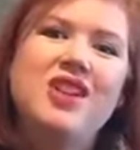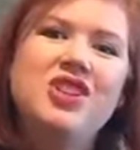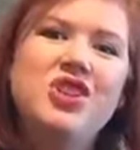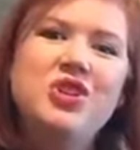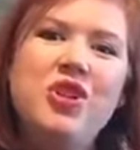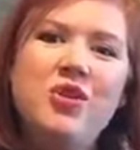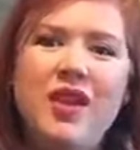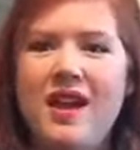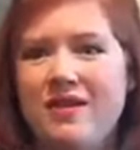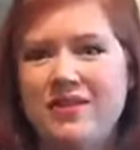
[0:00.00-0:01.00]
you don't
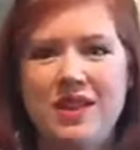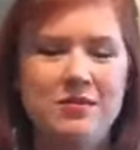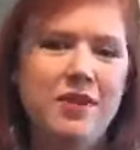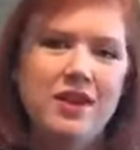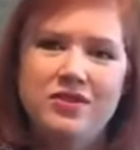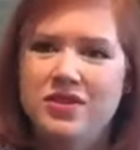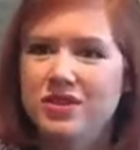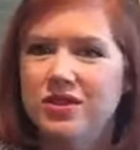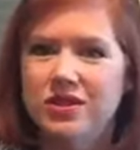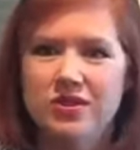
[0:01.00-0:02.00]
have 10 pounds
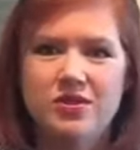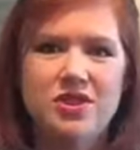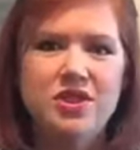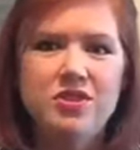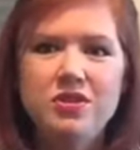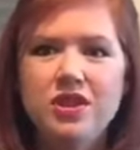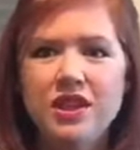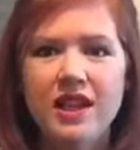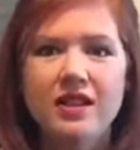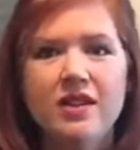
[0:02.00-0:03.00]
to lose. You look
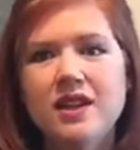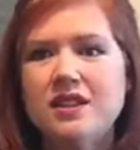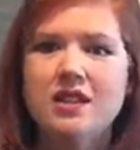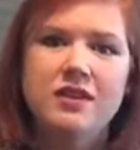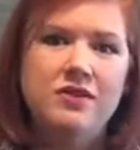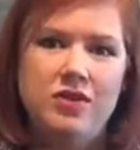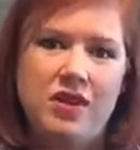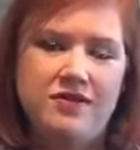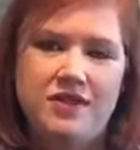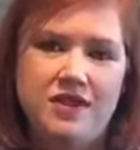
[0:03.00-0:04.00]
anorexic if you
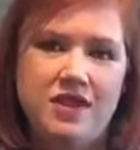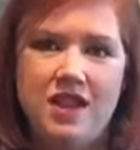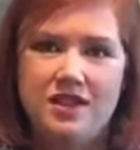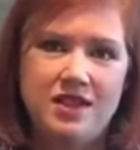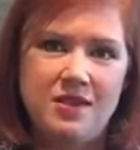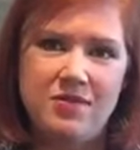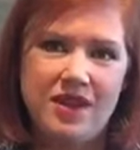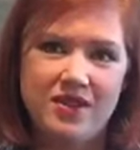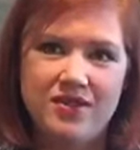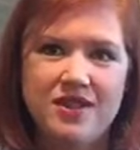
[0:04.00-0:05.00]
lost 10
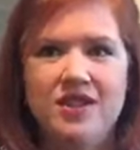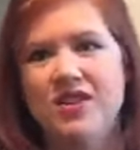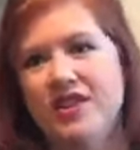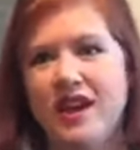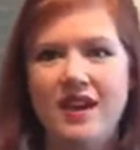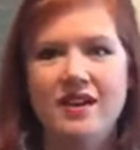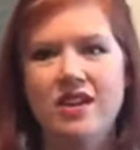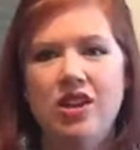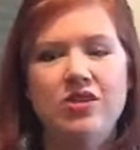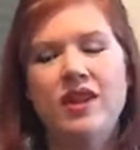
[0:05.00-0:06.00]
pounds and all that, you
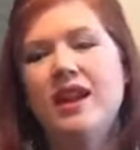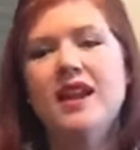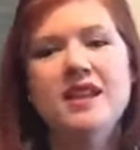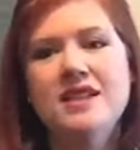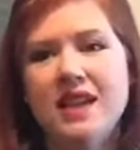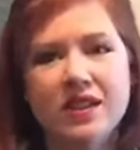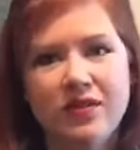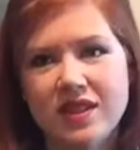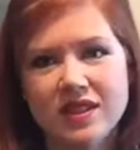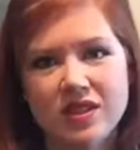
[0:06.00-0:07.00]
know, and I didn't take offense